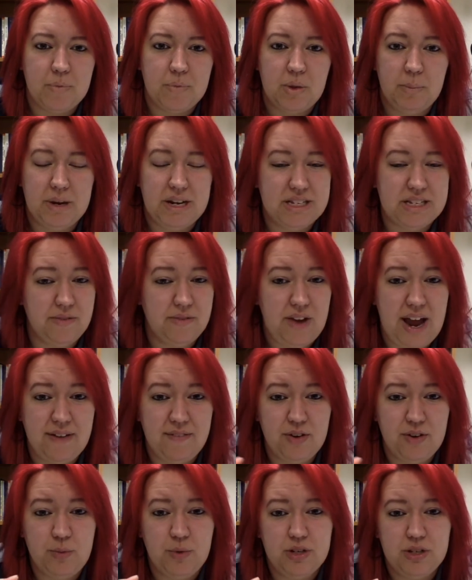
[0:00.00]
Because if
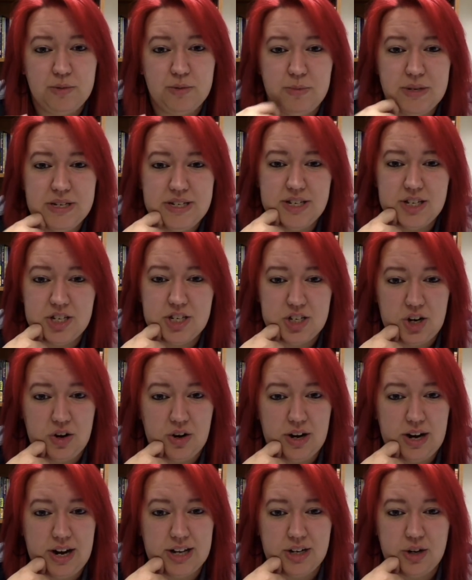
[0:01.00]
everyone's missing
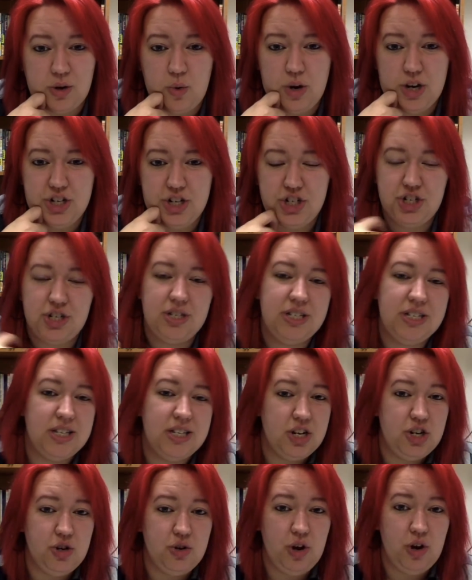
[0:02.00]
certain kind of questions,
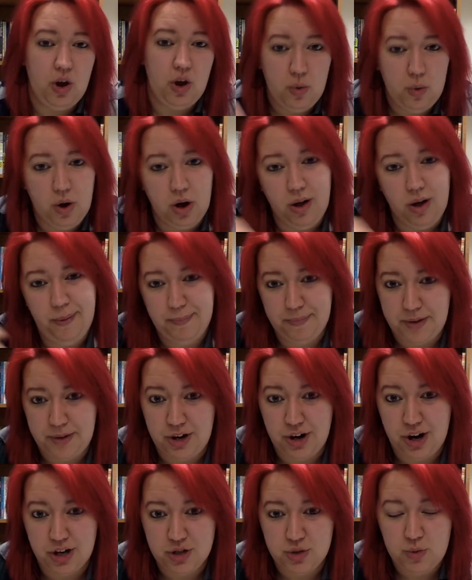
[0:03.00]
then they're
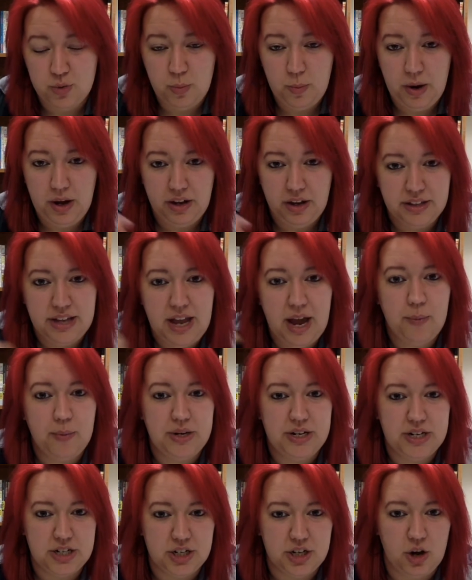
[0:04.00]
not doing well on that. We
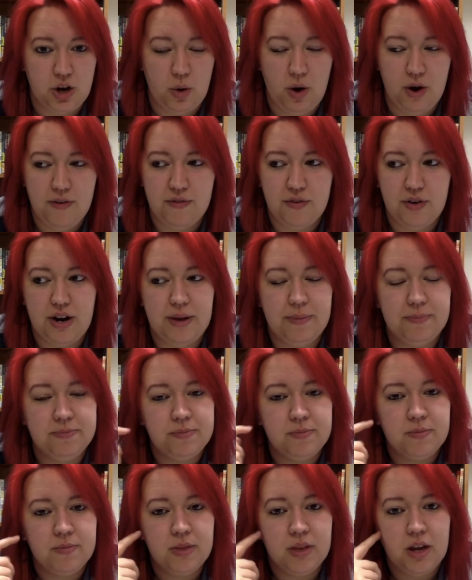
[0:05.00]
need to go over it.
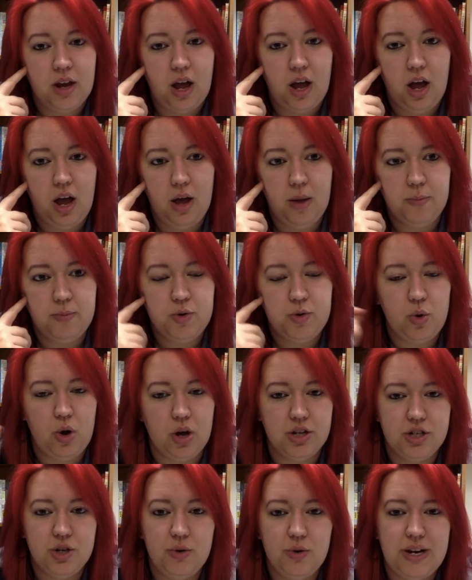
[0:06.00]
You
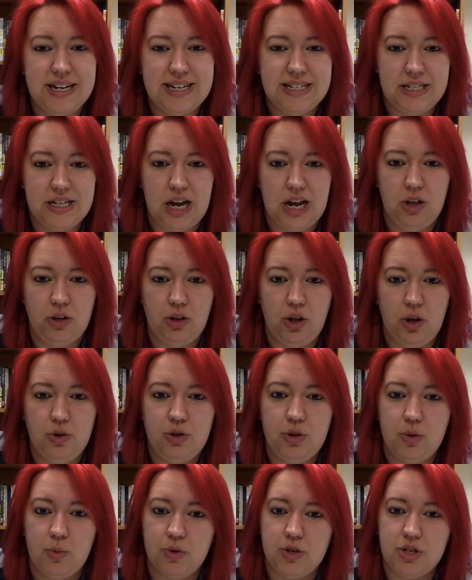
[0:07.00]
also can download
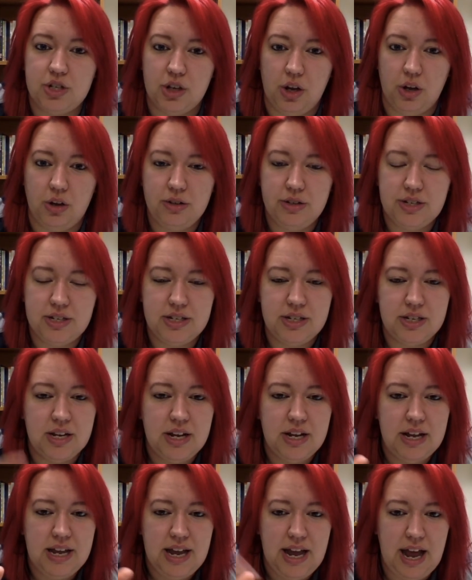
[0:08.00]
the results
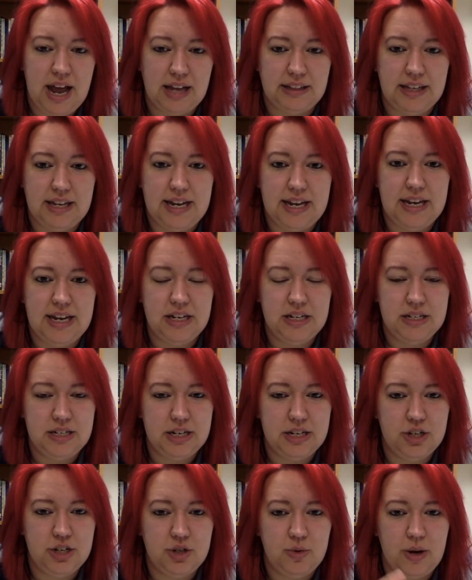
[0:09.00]
at the end
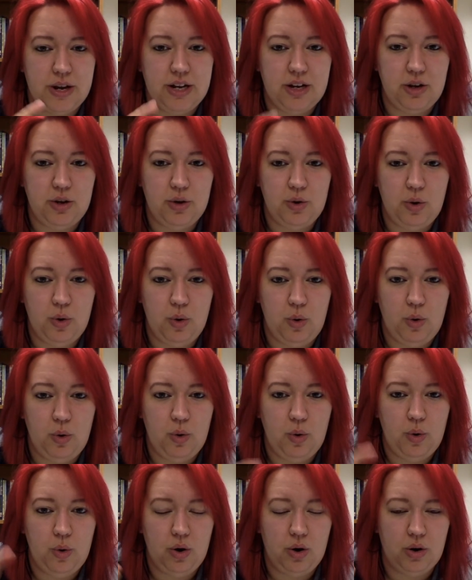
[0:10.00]
into a
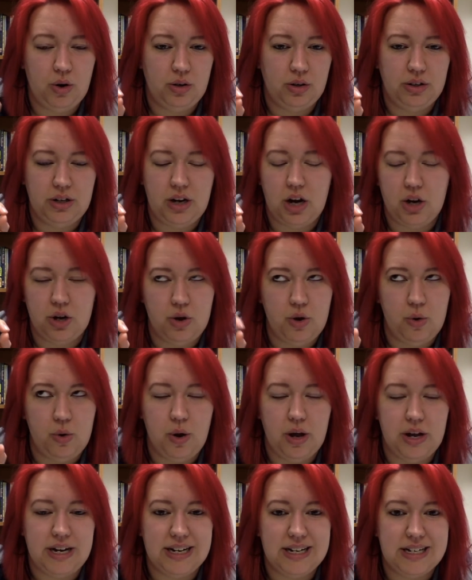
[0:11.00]

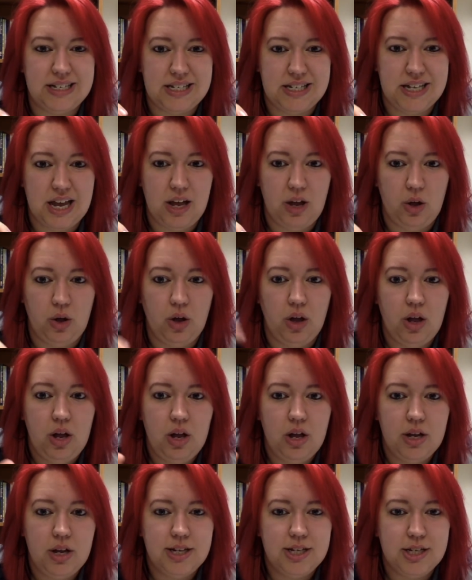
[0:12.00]
an Excel
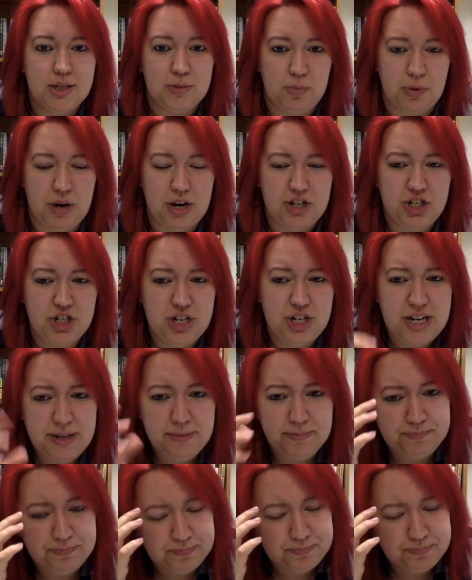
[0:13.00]
spreadsheet,